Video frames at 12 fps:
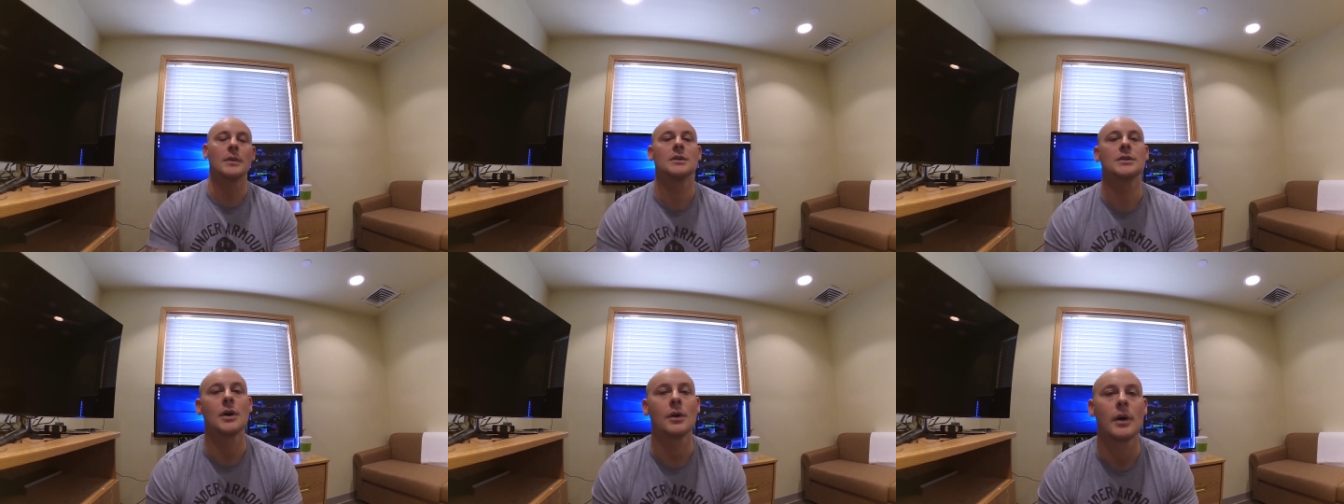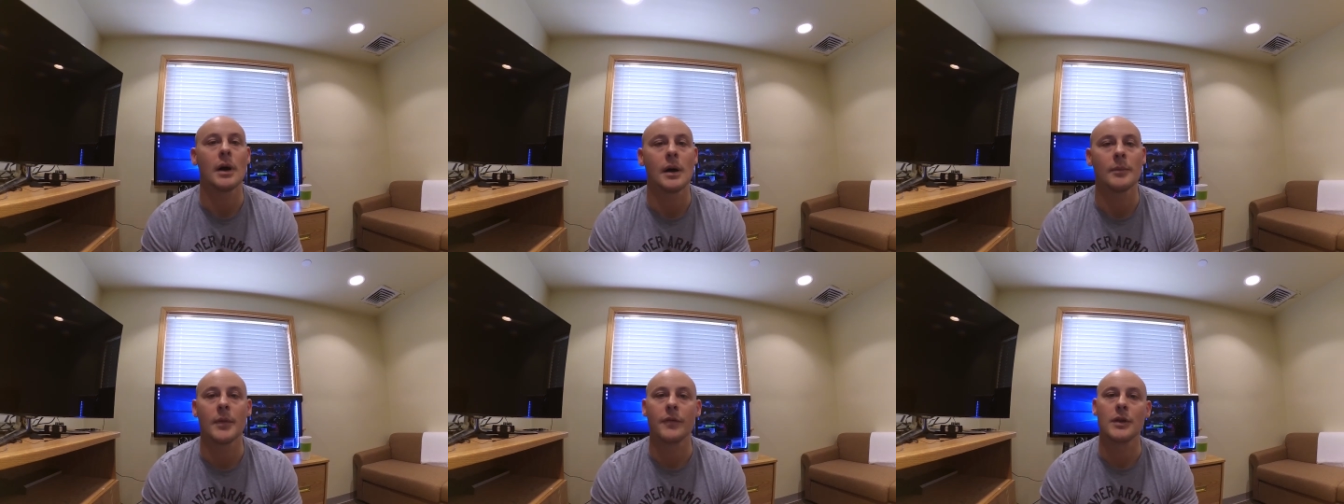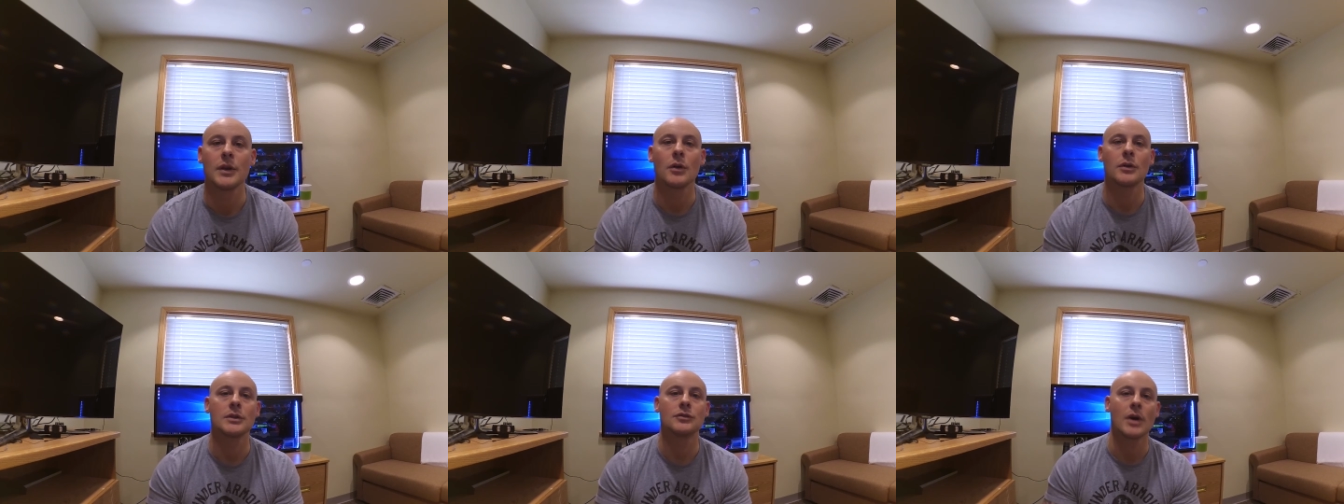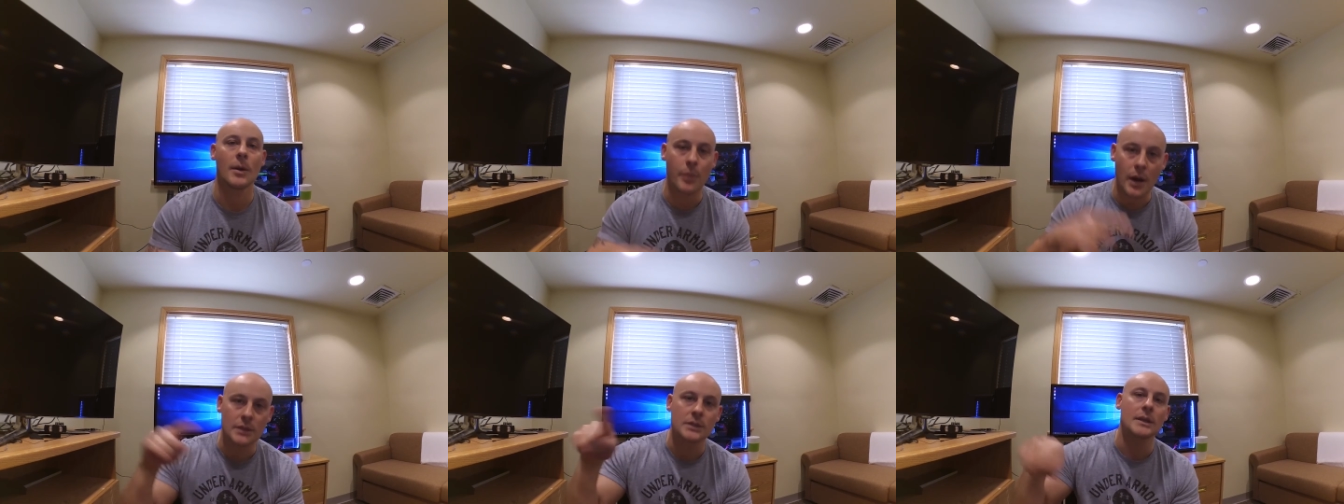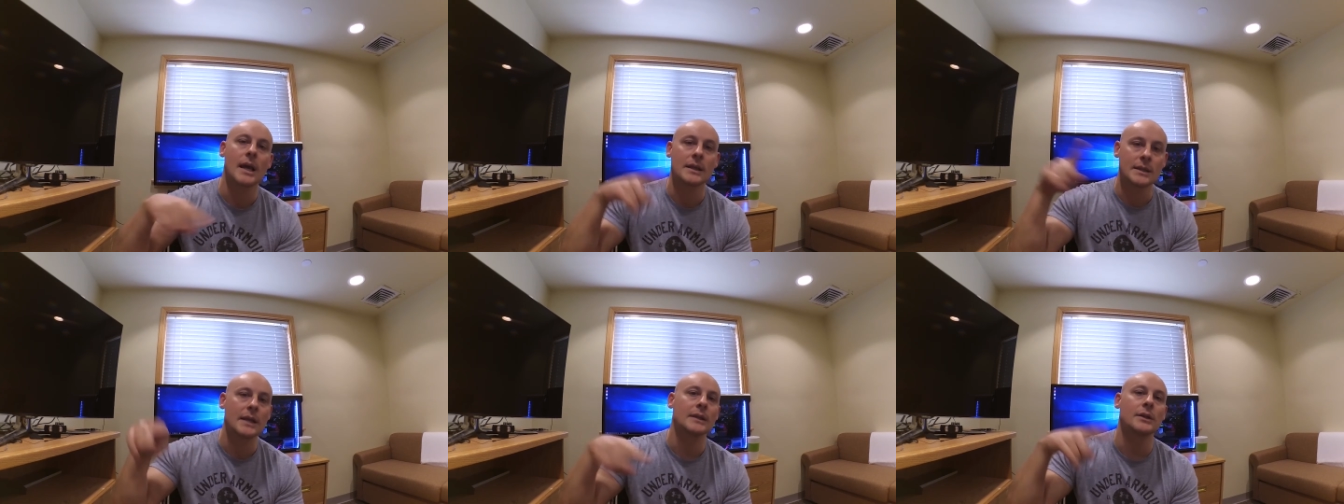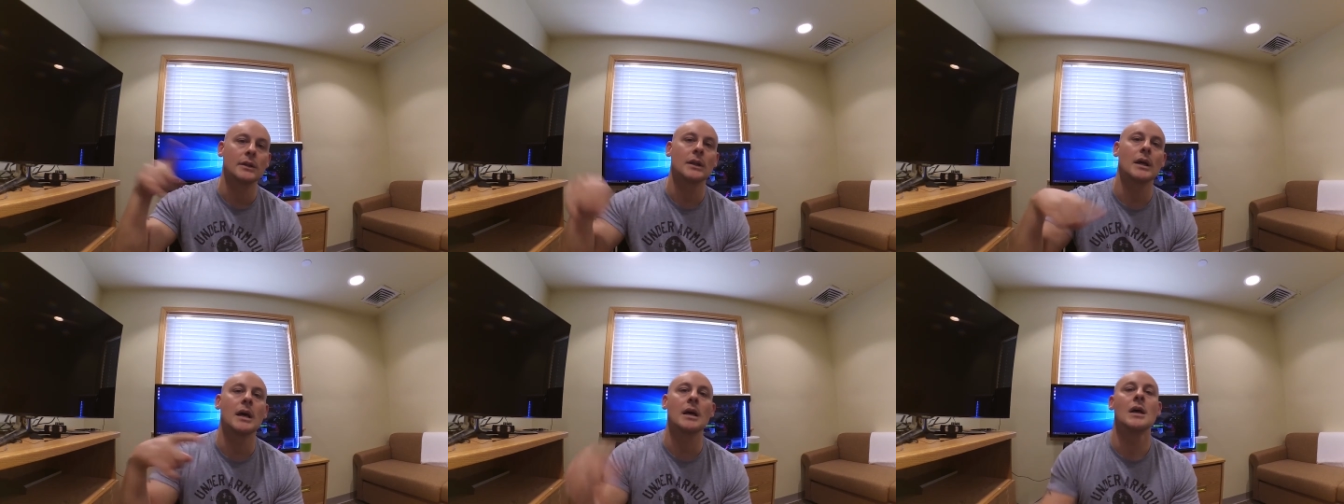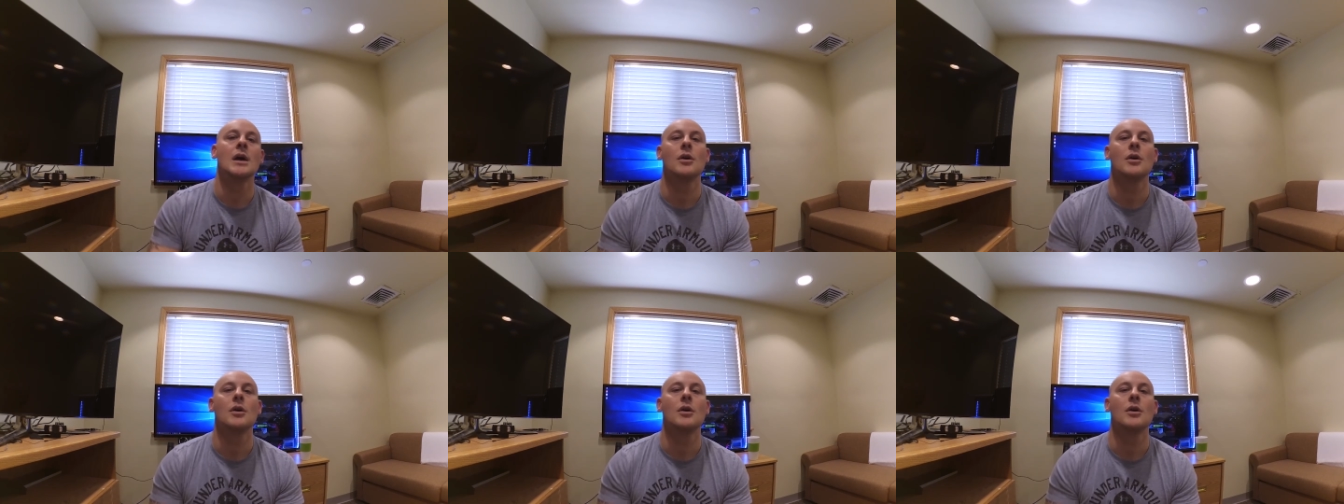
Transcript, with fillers: So um, if you notice Dropbox, it has that little uh,